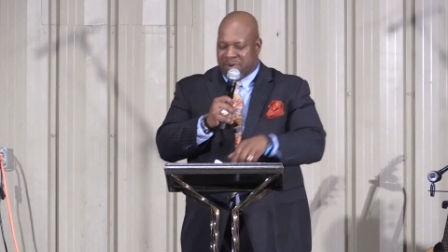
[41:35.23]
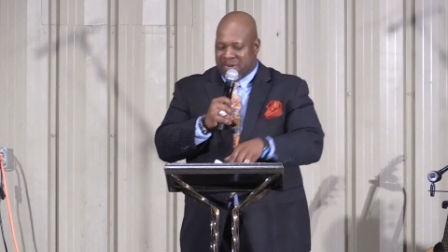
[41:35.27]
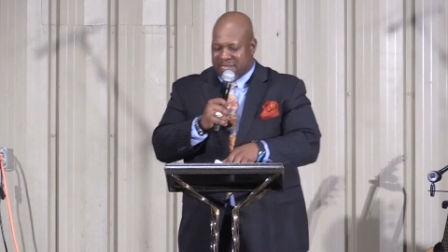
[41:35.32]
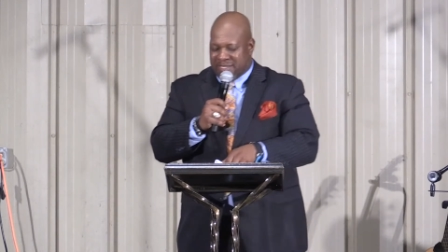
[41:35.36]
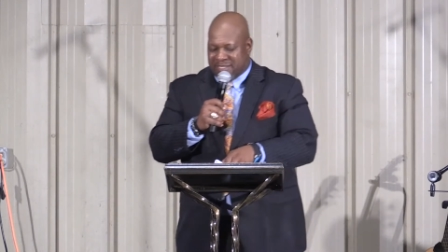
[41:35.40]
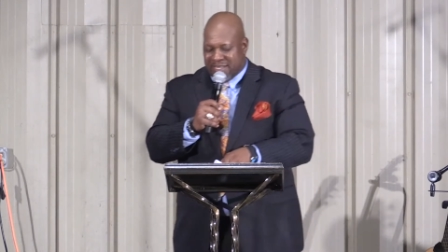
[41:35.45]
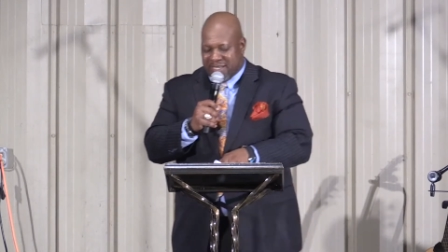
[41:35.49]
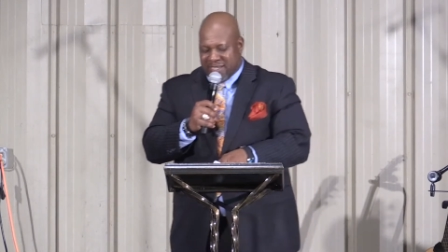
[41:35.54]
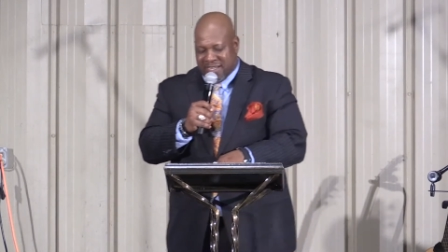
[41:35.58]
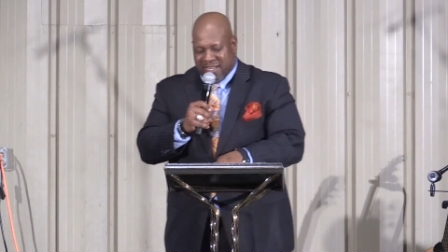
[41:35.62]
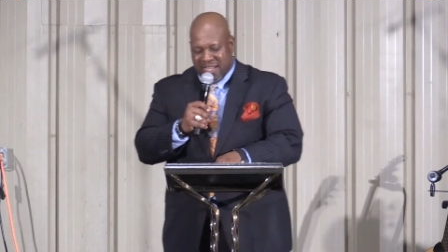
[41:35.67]

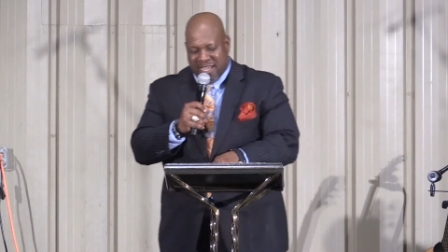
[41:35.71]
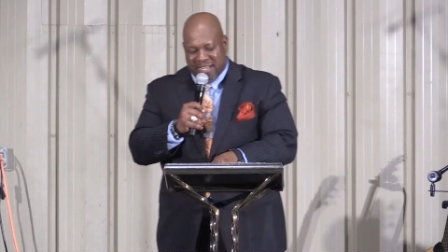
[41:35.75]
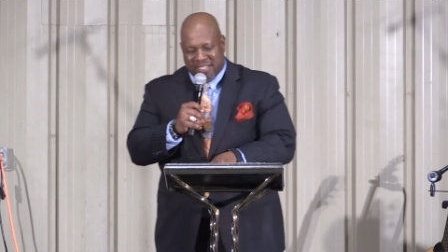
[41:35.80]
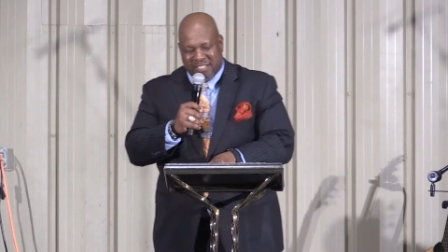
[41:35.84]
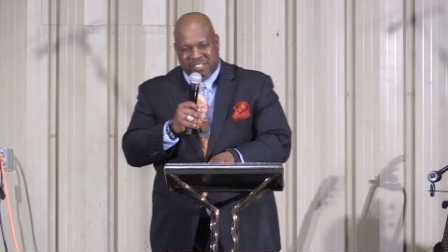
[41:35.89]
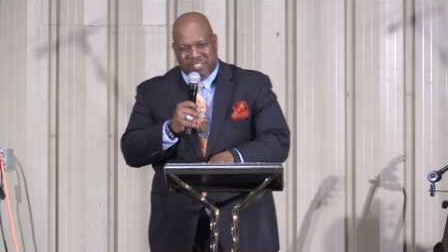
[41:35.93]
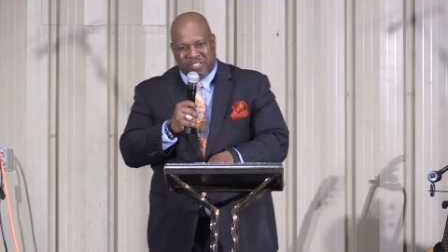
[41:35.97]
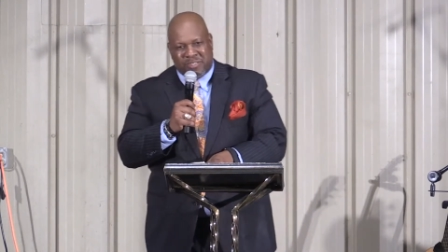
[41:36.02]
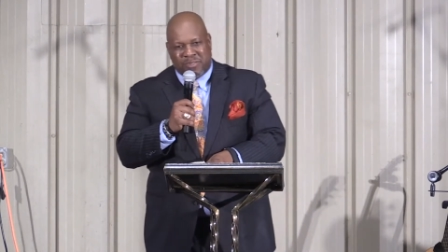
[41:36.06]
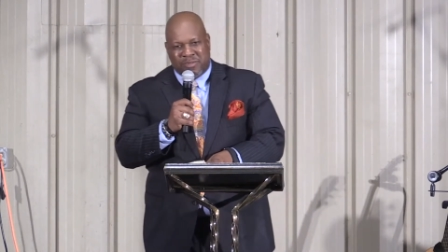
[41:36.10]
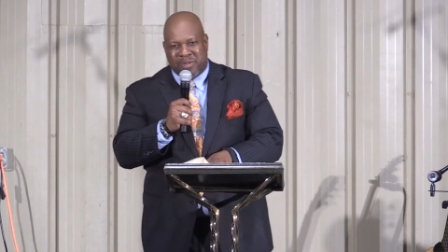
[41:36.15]
present
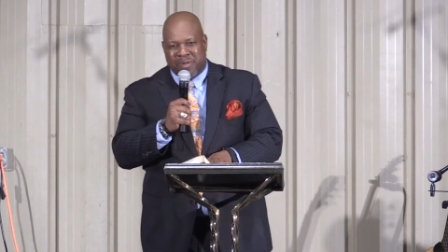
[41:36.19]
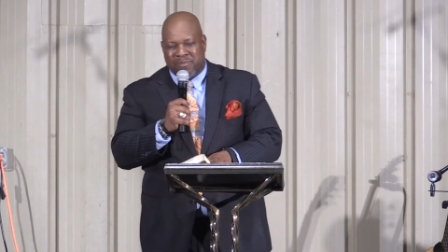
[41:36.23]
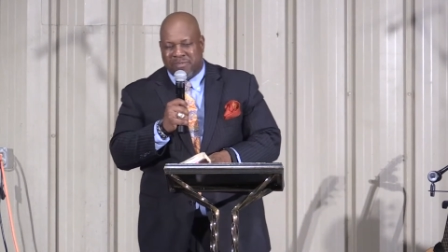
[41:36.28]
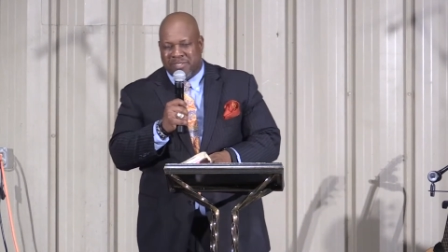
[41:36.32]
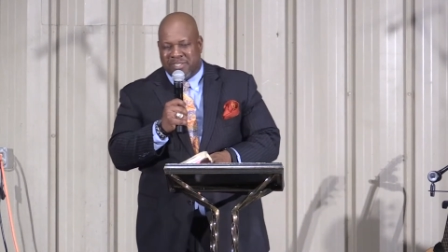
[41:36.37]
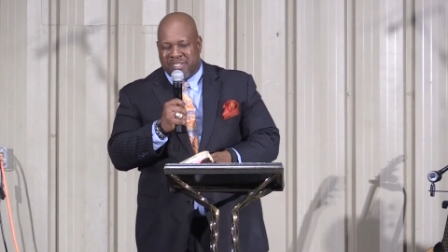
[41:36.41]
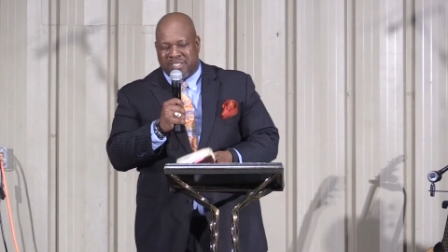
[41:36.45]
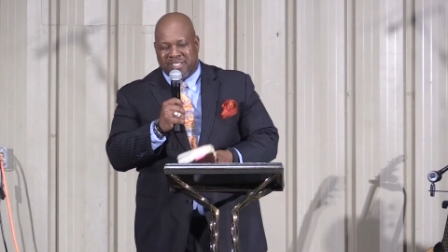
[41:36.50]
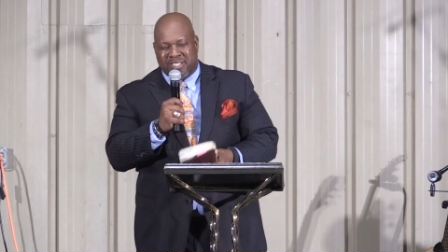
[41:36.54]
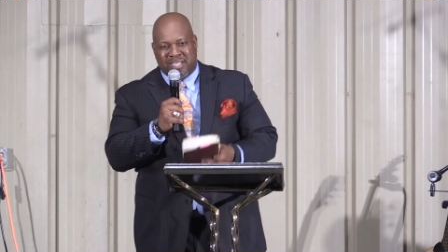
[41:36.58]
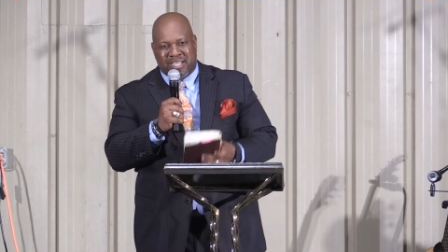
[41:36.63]
in
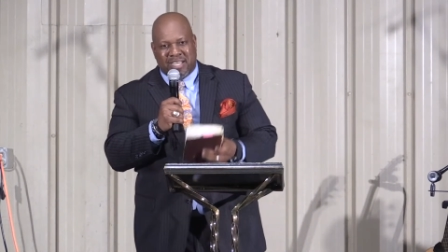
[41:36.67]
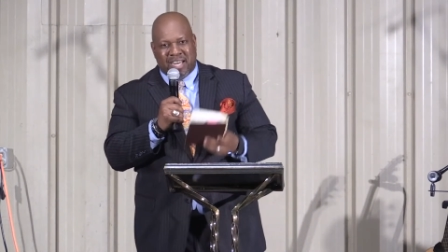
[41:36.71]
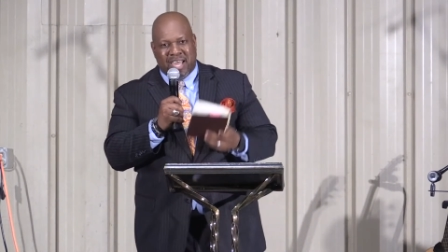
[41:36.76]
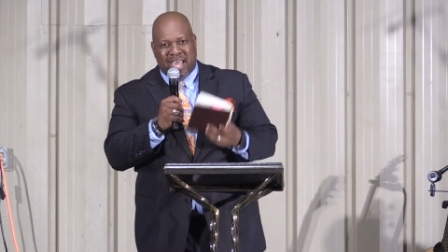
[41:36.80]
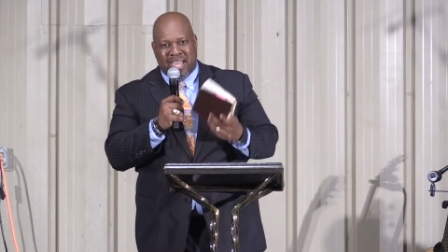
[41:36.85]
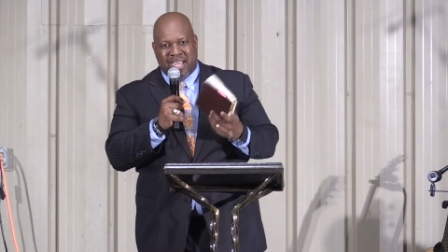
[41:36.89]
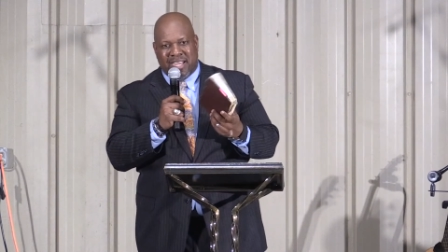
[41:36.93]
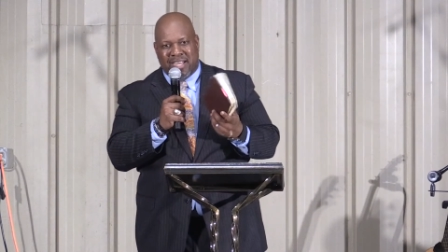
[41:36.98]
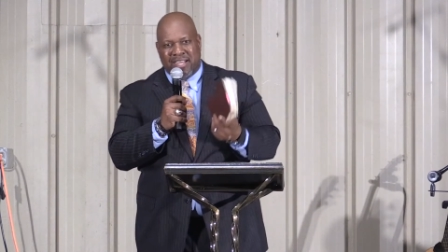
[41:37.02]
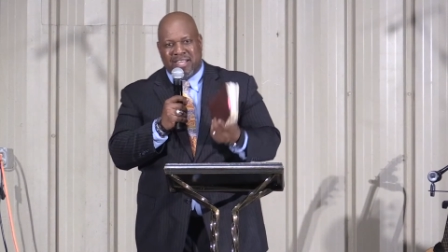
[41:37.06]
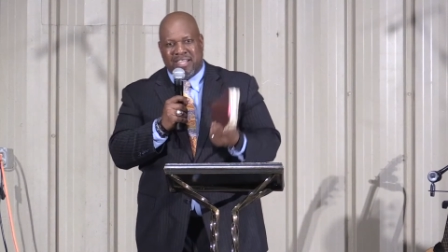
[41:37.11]
Scripture
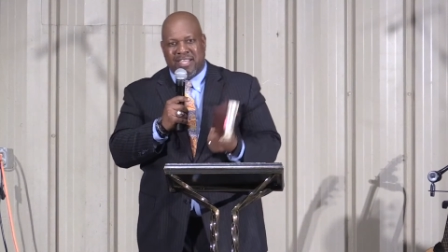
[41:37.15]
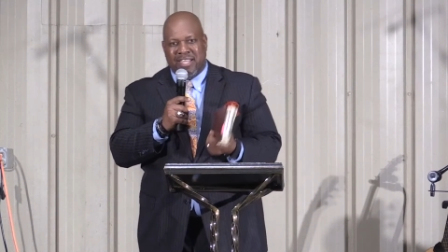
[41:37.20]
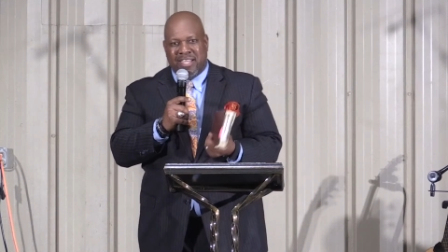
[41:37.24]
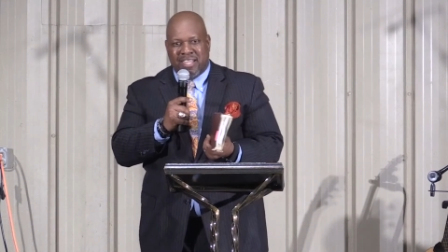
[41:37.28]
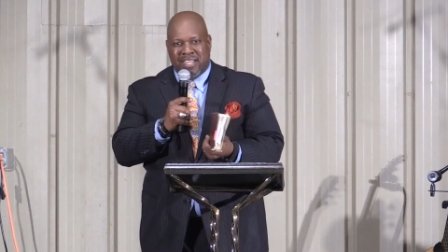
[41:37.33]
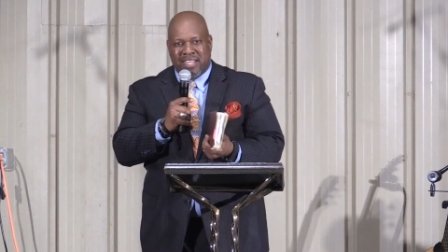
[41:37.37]
tonight.